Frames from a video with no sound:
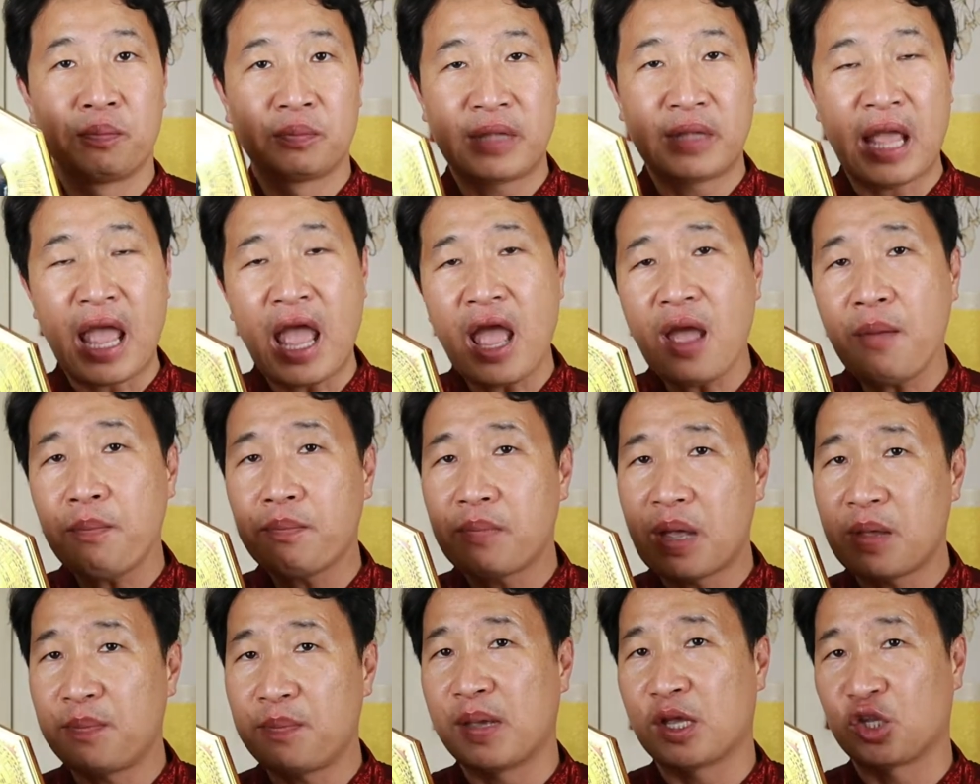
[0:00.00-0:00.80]
there
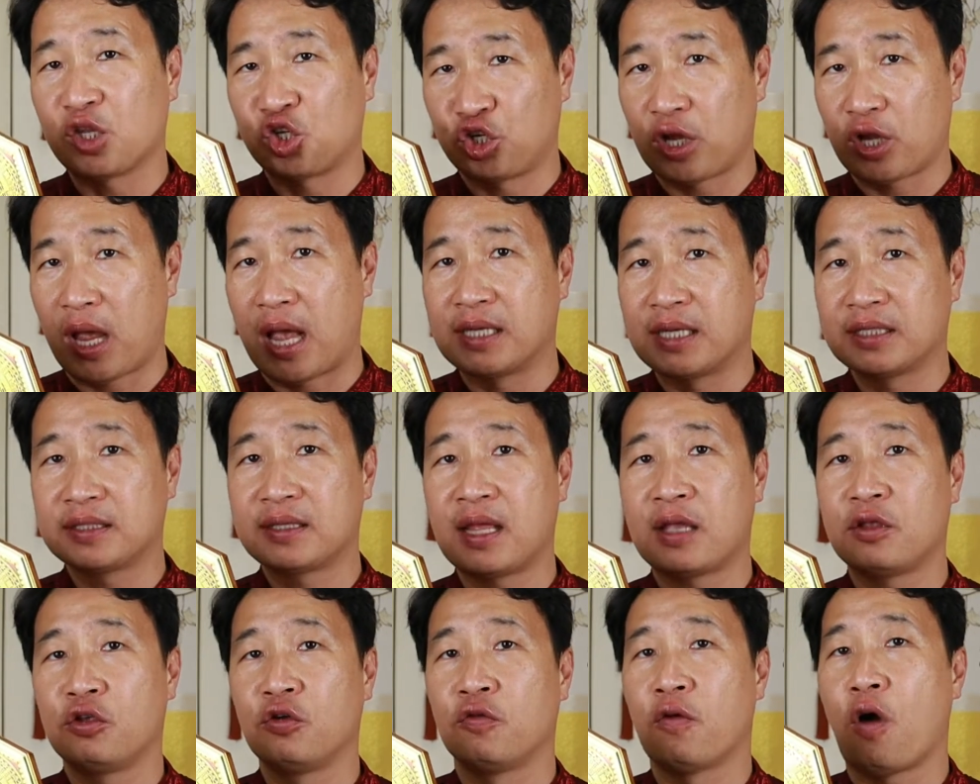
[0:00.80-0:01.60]
may be a chance
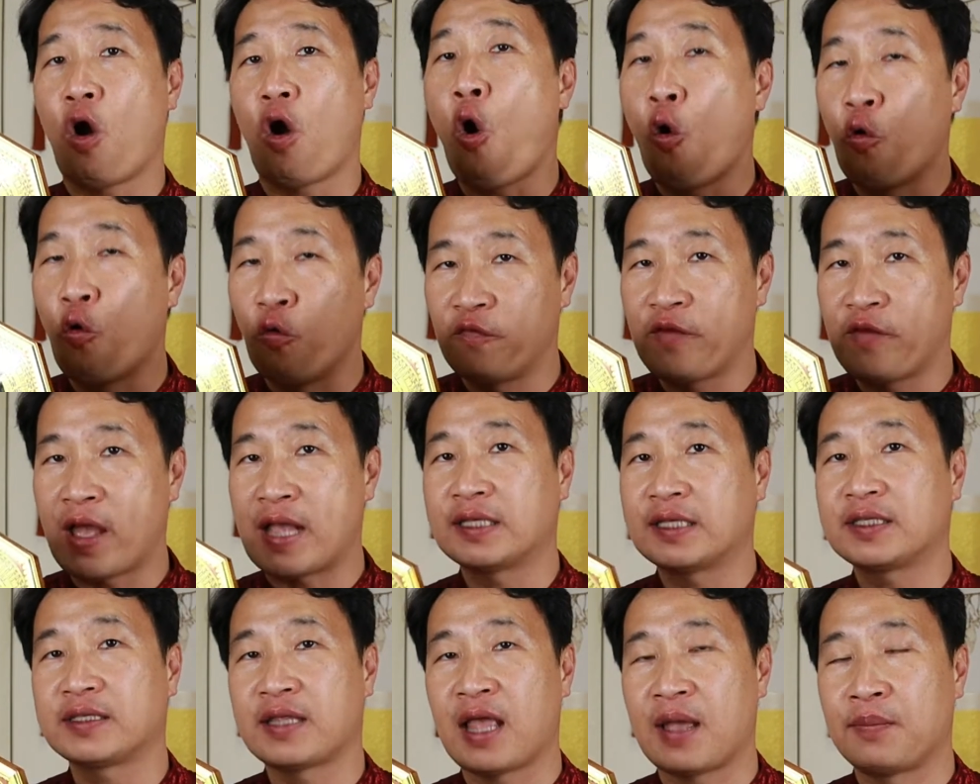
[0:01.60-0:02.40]
that you
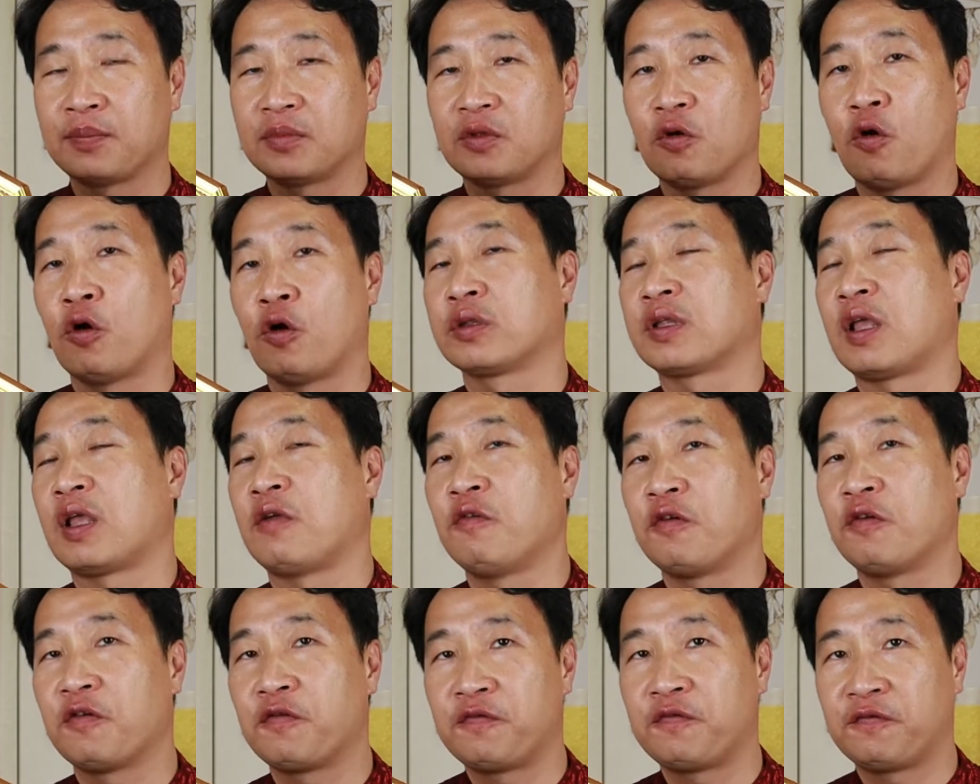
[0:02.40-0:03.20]
offend them, or they
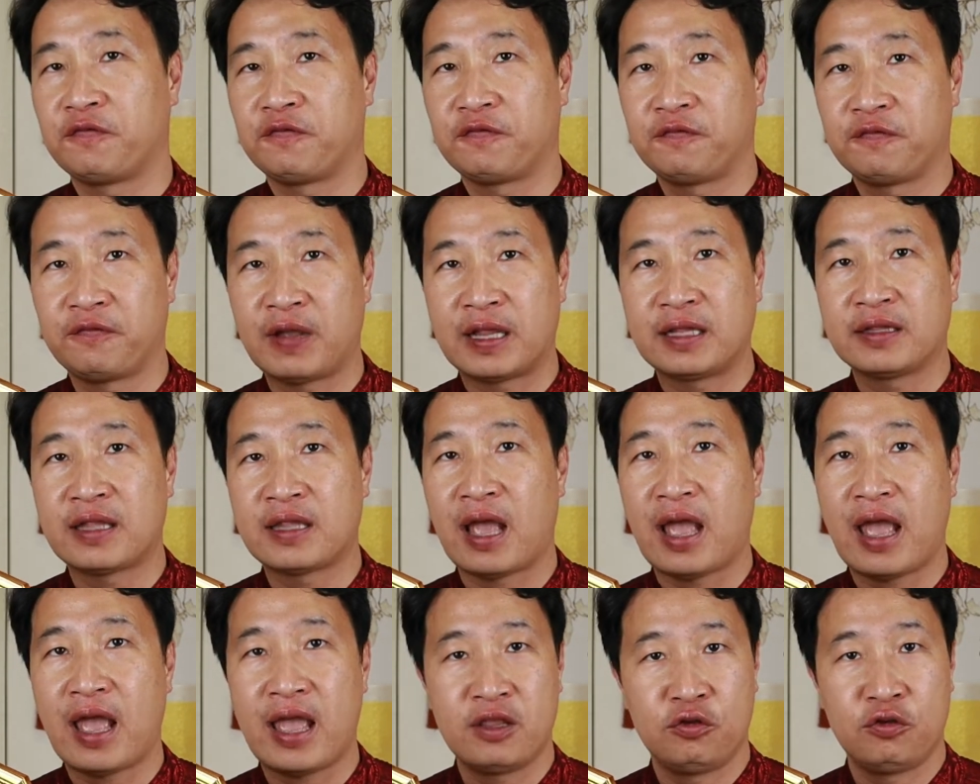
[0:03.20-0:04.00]
will think
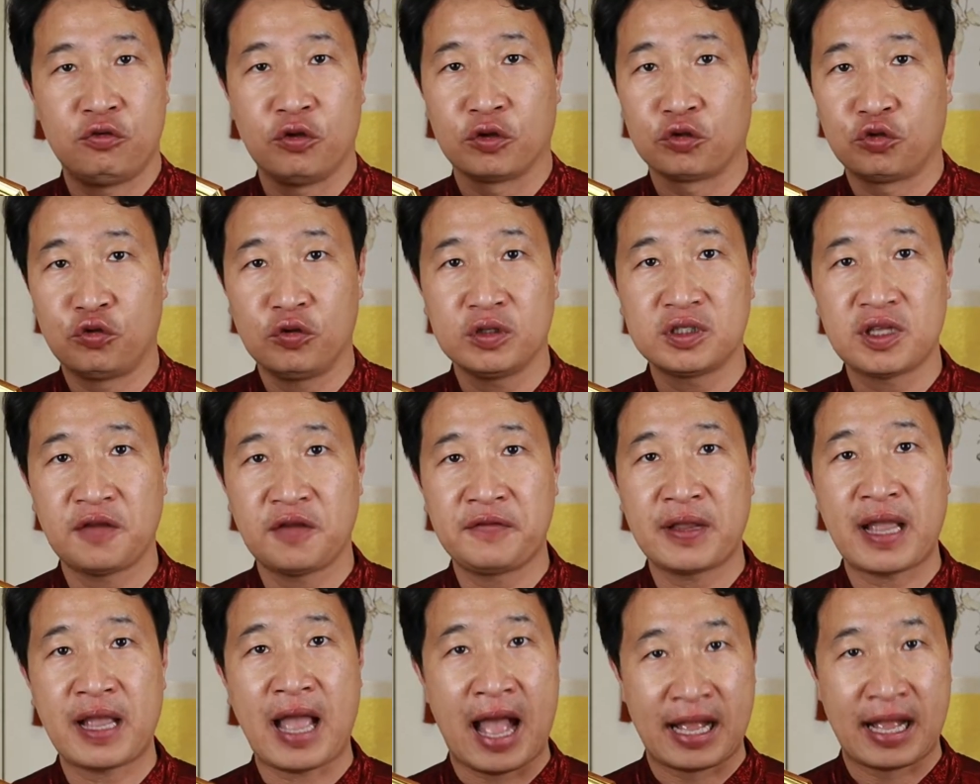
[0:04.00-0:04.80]
that, hey, you do
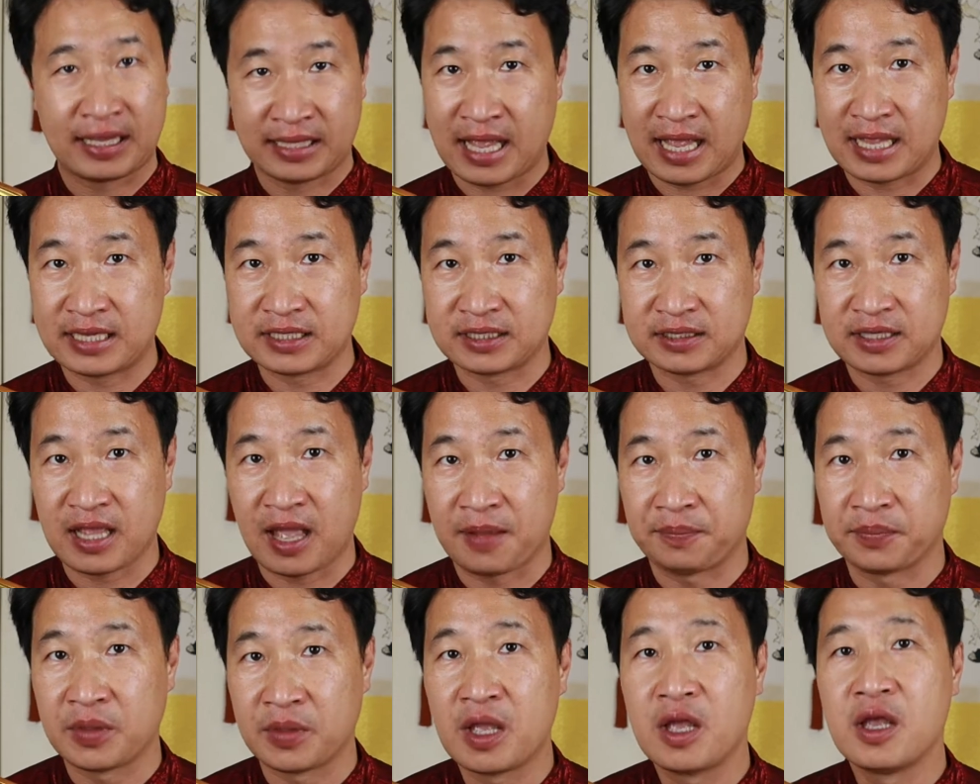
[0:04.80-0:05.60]
something against
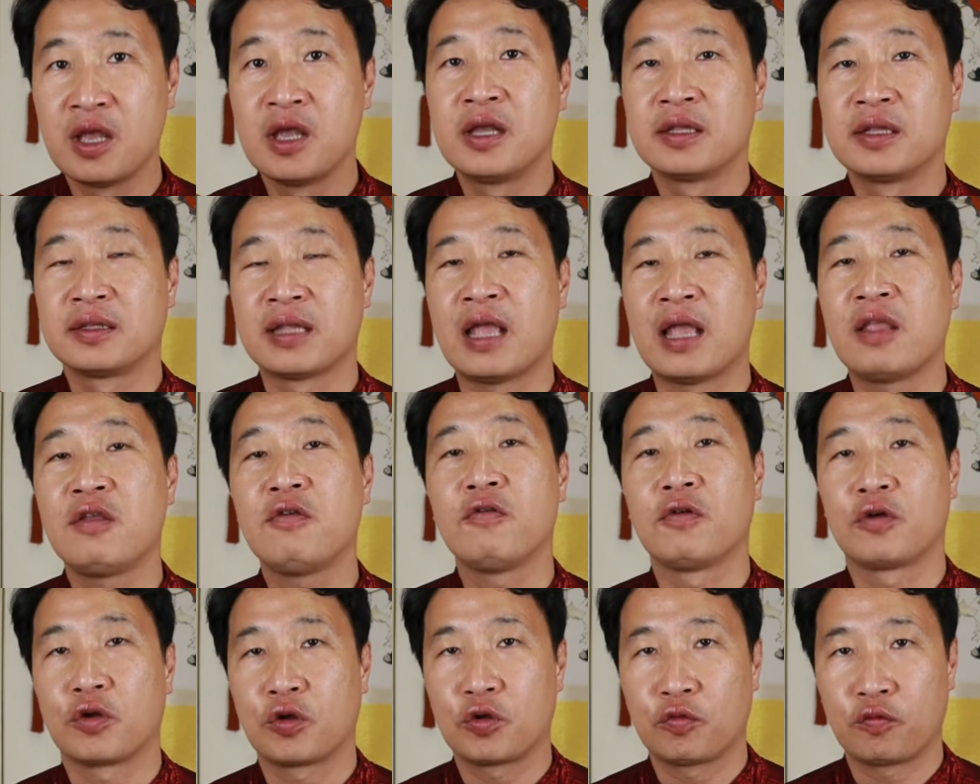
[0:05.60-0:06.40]
them. Then
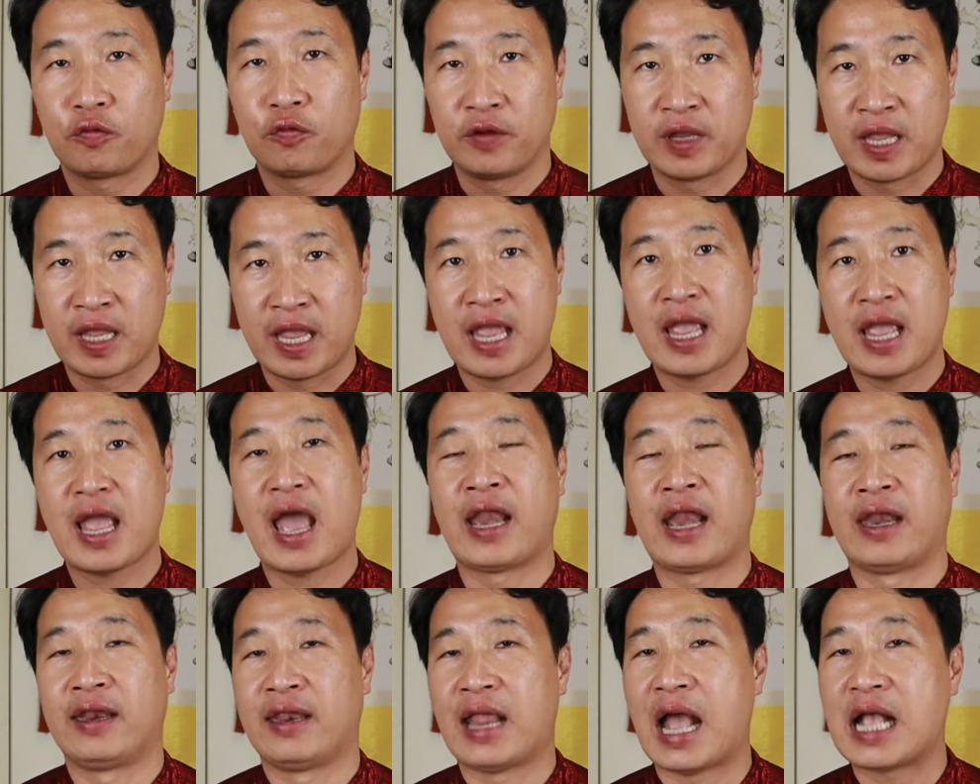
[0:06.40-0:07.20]
you will create
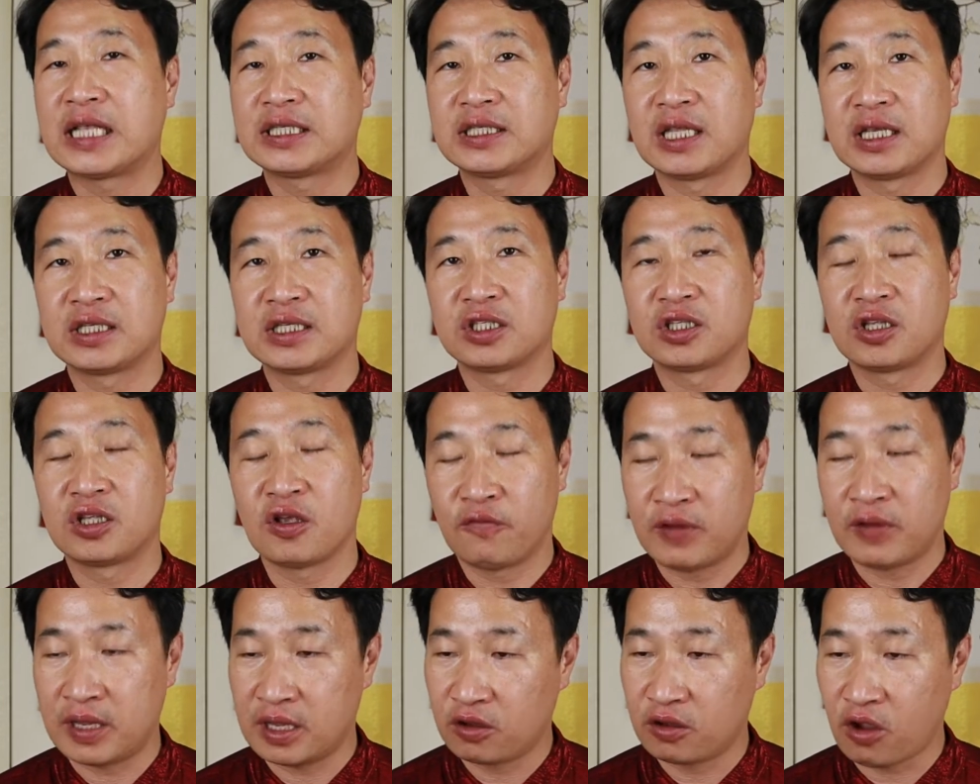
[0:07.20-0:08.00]

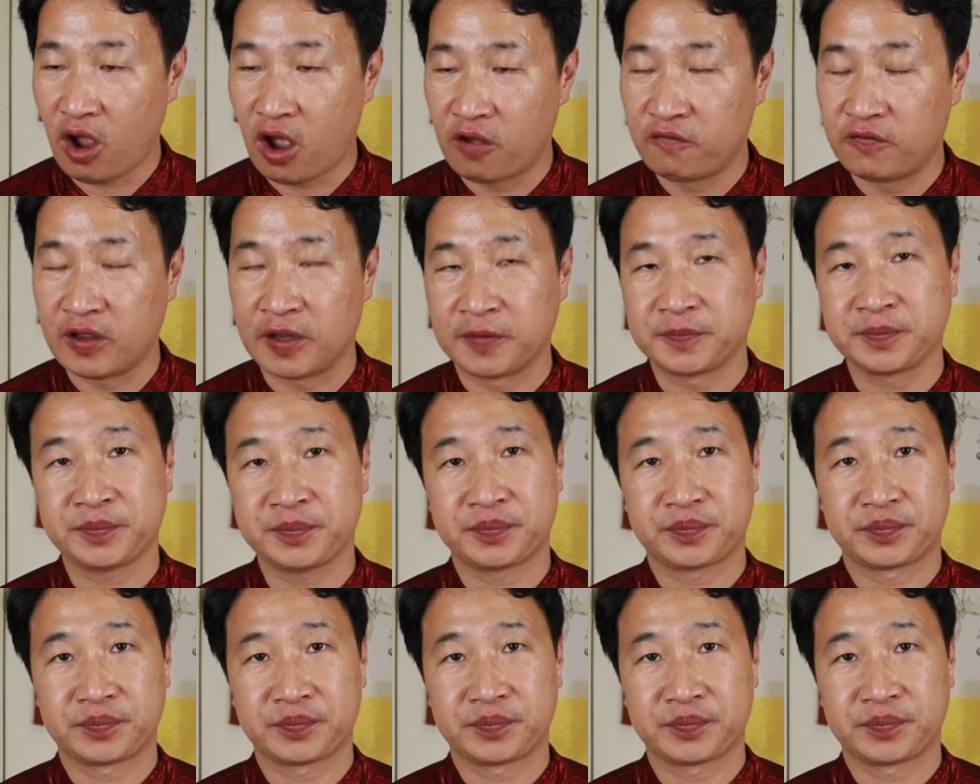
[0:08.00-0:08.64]
unnecessary conflict.